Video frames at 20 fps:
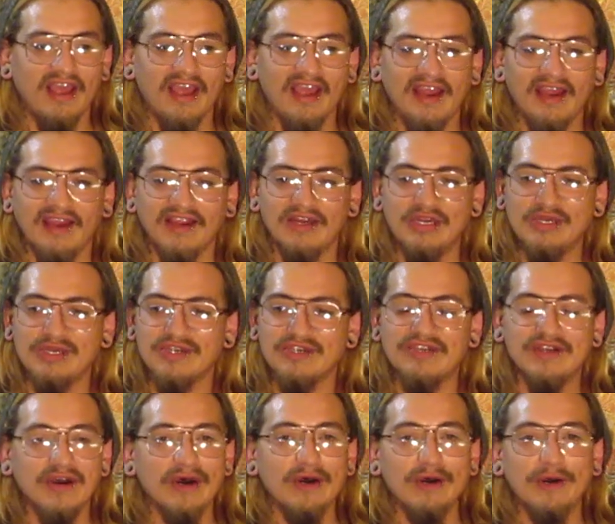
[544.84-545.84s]
a
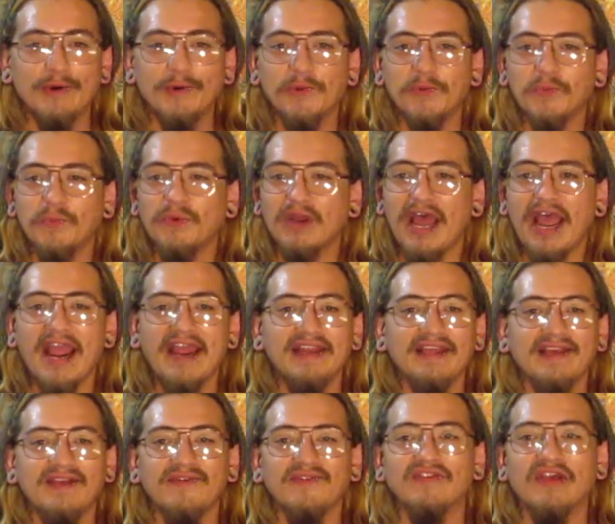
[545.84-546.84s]
dumb
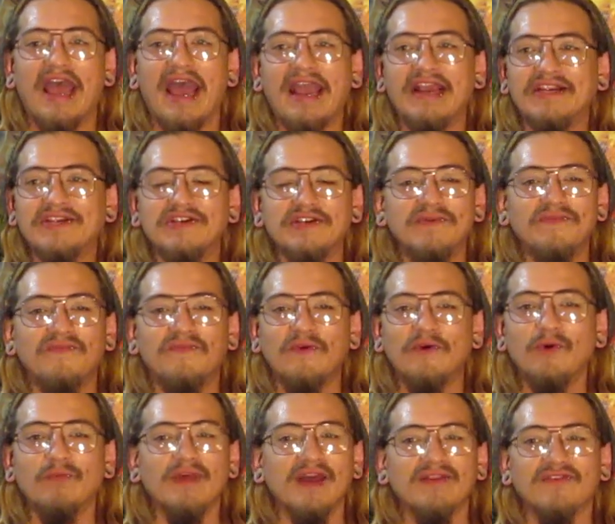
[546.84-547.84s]
90s action
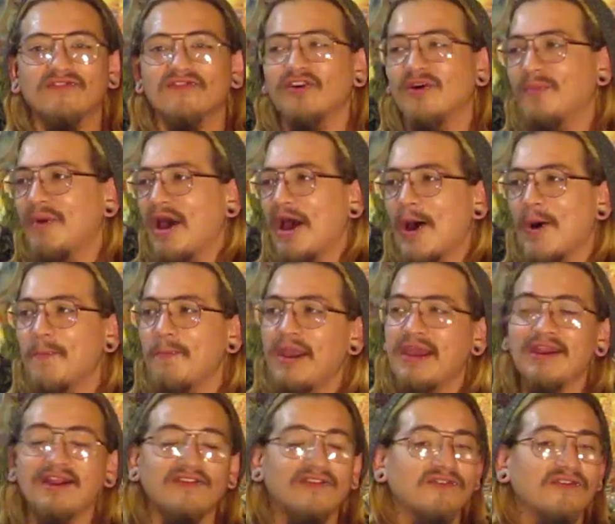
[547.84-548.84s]
film that somehow
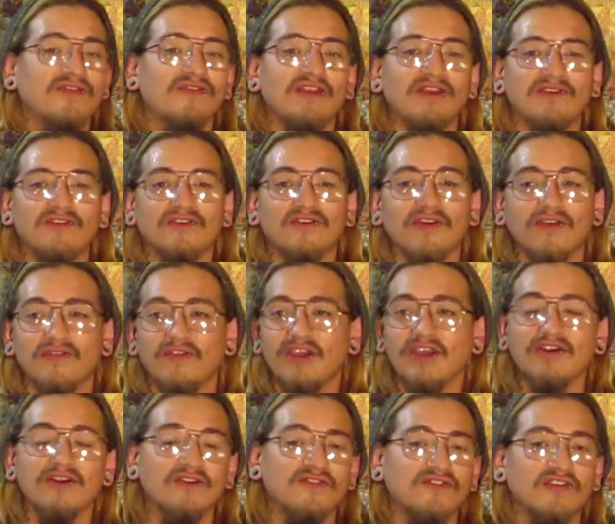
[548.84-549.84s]
made it to the, the to the
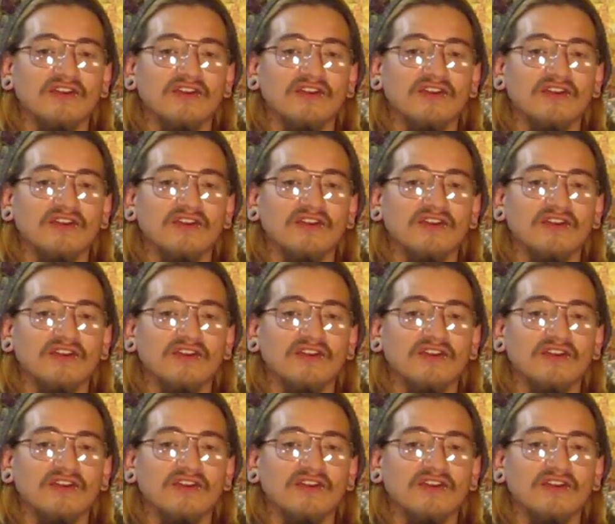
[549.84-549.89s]
theaters